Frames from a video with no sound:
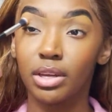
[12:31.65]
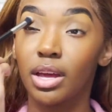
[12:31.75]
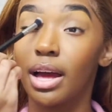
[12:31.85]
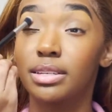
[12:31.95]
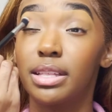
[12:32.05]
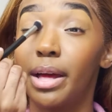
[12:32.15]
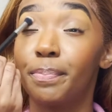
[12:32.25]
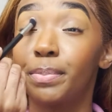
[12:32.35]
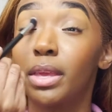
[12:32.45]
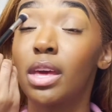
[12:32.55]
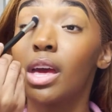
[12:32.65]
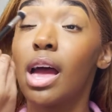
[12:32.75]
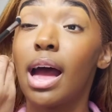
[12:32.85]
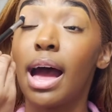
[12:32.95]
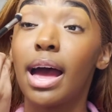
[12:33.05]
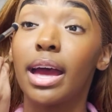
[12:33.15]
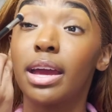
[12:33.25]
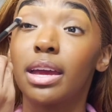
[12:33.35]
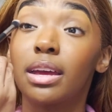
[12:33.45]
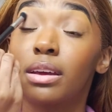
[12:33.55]
I'll say that.
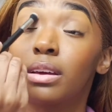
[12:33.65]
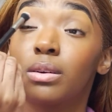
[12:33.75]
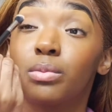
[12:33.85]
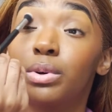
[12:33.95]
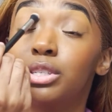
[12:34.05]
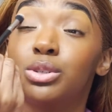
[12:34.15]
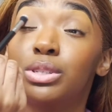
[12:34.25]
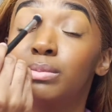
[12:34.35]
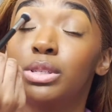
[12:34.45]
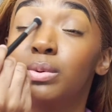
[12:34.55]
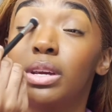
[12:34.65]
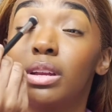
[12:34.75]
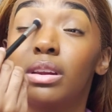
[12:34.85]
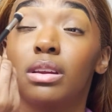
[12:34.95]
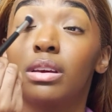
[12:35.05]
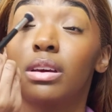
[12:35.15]
I was choosing between